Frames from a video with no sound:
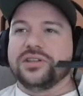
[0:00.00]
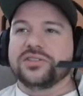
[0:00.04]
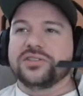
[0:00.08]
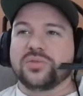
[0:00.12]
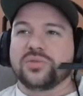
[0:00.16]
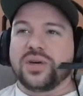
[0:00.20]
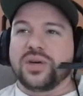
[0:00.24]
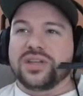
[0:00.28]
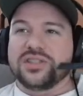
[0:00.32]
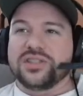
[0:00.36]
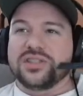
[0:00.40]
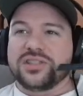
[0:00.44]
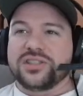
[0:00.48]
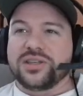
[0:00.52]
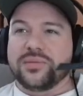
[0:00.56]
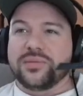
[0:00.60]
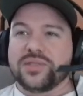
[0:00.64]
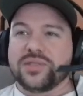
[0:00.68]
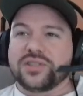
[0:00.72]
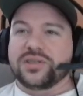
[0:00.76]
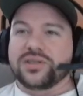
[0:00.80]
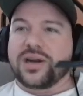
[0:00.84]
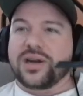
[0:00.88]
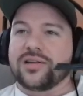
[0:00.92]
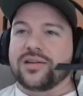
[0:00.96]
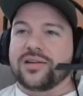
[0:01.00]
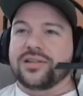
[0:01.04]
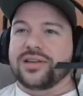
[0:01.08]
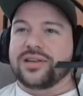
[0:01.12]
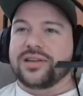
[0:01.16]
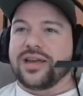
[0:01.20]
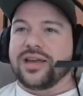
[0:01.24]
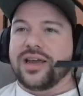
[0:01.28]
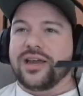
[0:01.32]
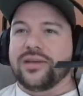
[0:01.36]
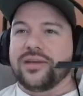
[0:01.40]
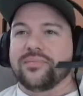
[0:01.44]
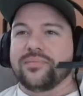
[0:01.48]
Sweat and Simmons are out of the
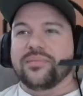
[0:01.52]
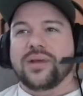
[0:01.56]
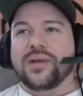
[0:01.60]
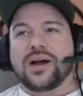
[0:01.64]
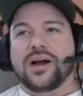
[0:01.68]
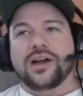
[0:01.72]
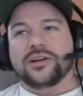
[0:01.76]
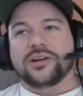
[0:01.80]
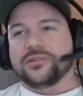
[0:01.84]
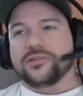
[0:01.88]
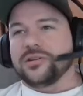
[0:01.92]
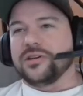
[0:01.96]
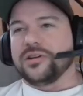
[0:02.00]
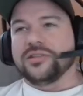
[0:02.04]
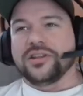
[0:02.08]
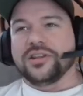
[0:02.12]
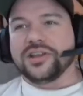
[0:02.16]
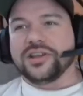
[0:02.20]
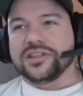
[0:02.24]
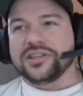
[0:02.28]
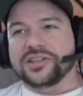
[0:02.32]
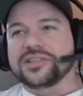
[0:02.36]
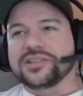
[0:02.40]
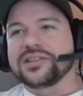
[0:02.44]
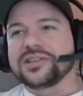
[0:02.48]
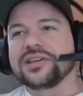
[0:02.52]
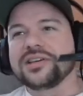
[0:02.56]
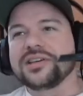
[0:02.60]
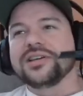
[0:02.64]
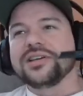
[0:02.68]
game. I run this.